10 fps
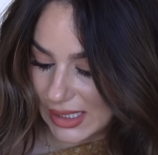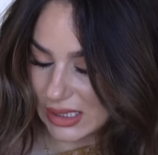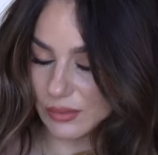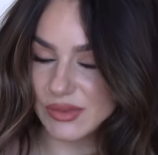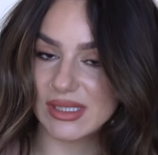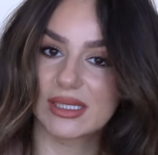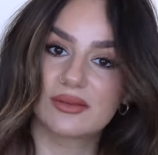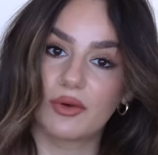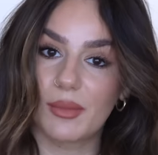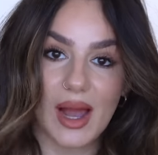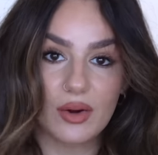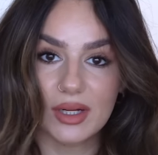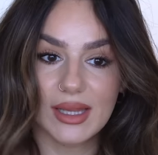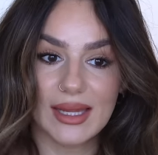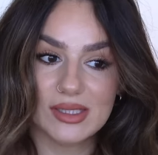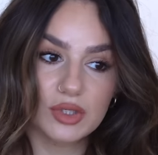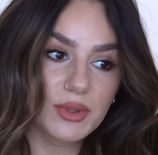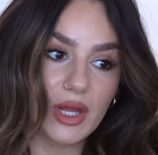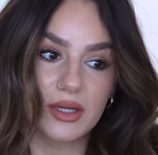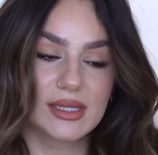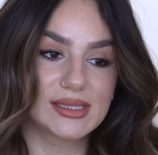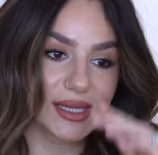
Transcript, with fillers: and lipsticks from Hourglass, to be honest.